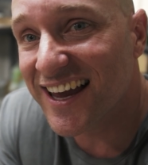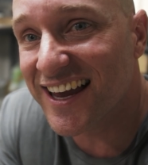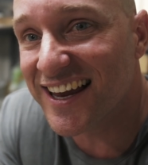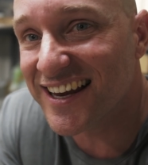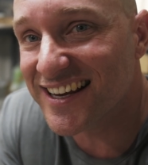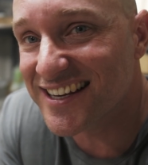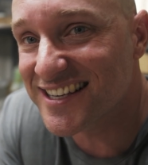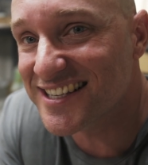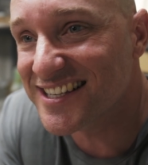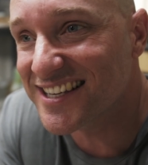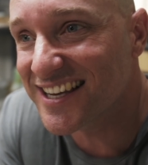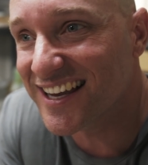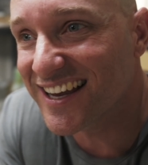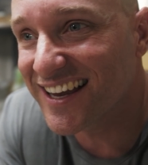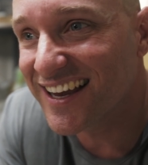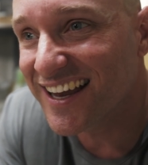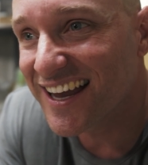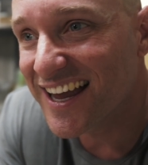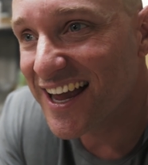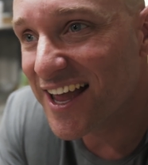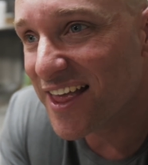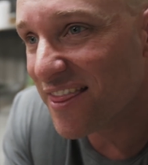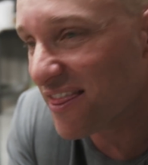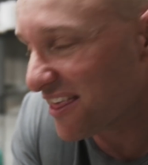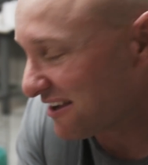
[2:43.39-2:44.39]
it's,
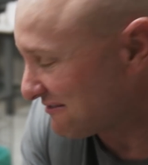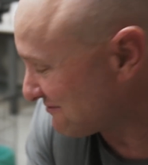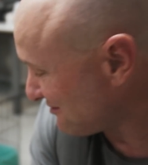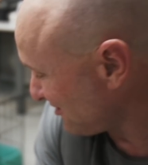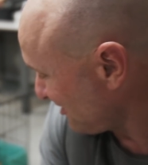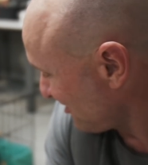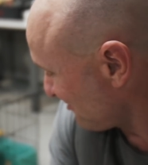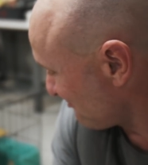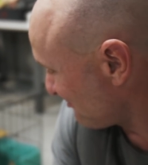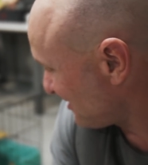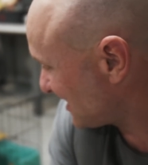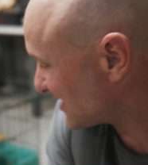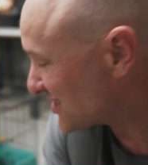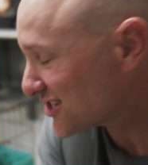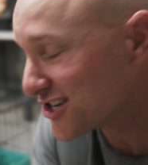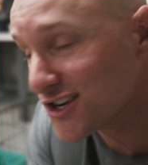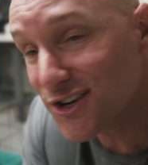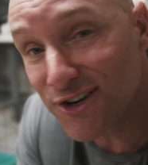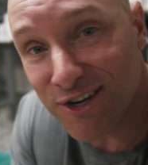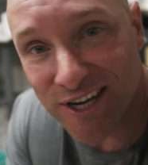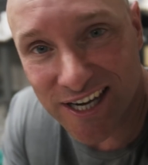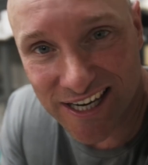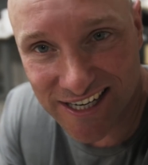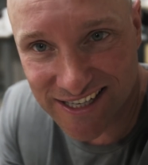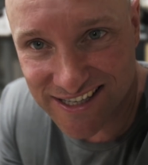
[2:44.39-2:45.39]
they've got
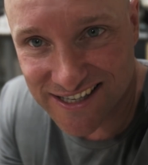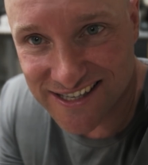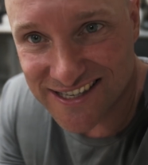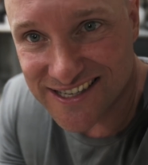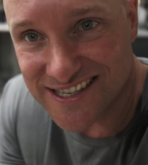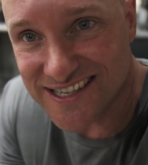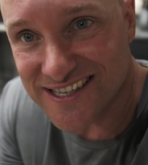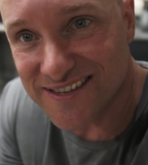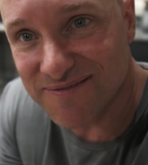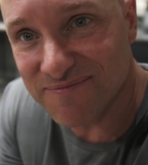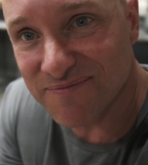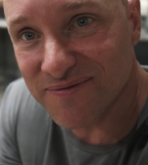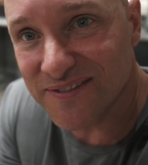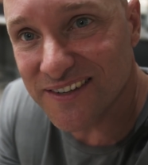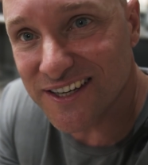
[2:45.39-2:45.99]
rescue kittens.